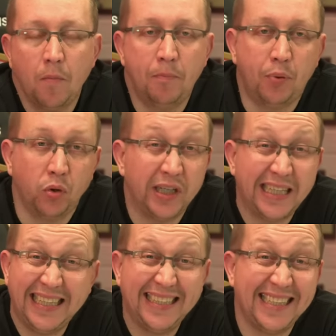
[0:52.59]

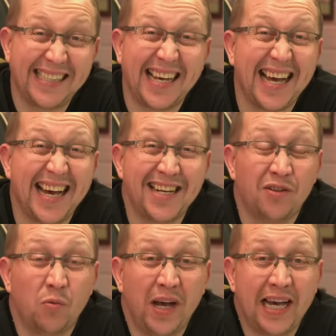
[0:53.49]
Bullied is kind
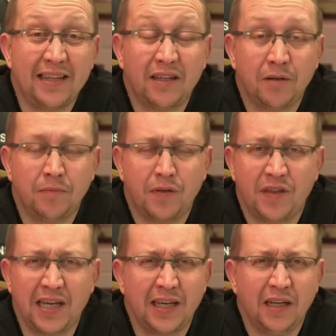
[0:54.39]
of the word that I'm
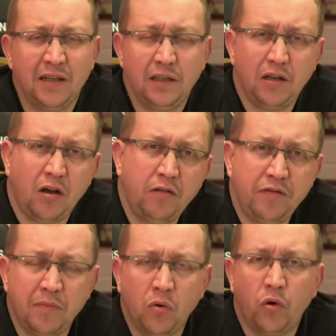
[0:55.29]
thinking
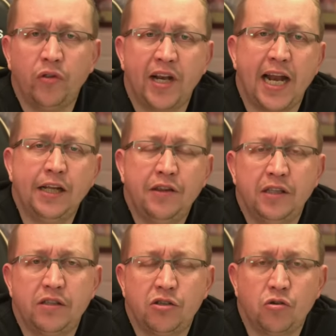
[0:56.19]
of more than
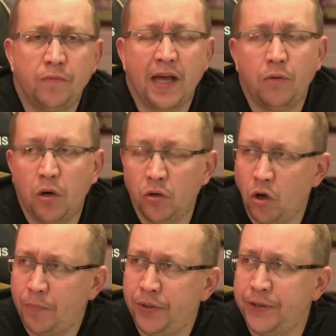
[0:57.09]
anything to sum that one up.